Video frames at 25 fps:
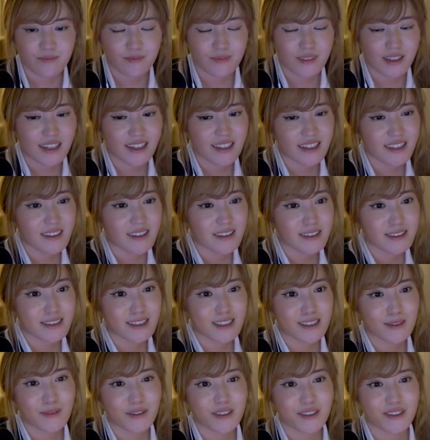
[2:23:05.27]
I know it's
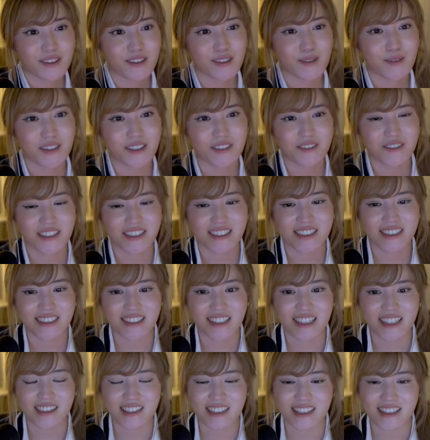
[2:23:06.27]
gonna be so much fun to
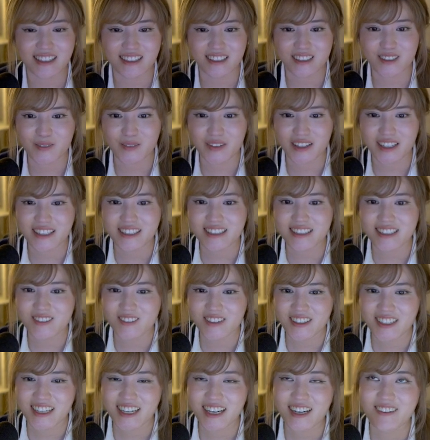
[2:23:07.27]
decorate the new place. I'm
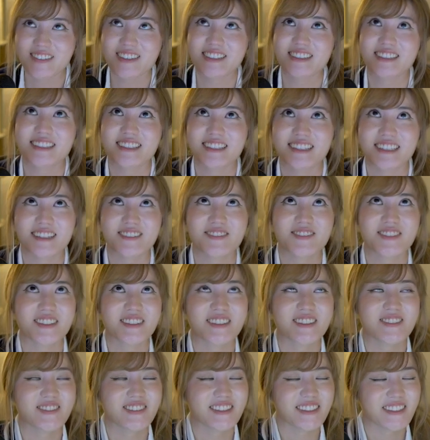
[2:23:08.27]
gonna have a city
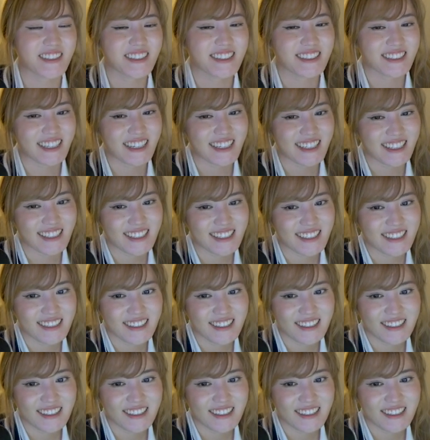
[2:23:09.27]
view. I'm so excited.